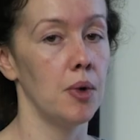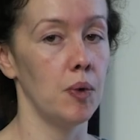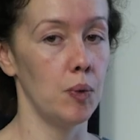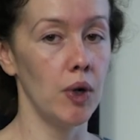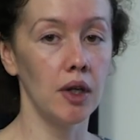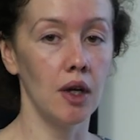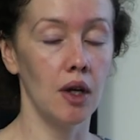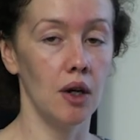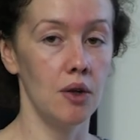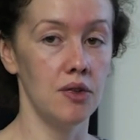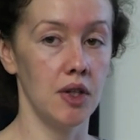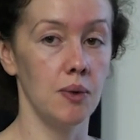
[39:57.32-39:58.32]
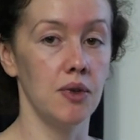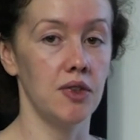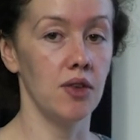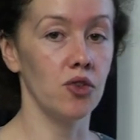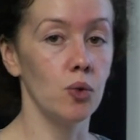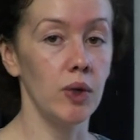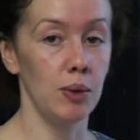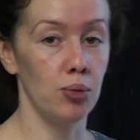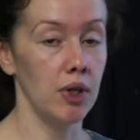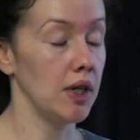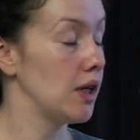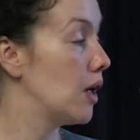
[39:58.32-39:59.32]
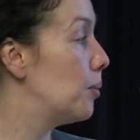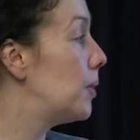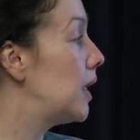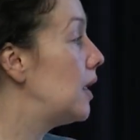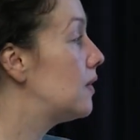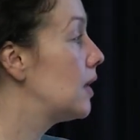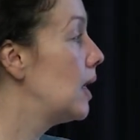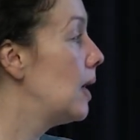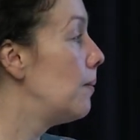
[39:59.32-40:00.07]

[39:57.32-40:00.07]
but we're working closely with several wheat breeding companies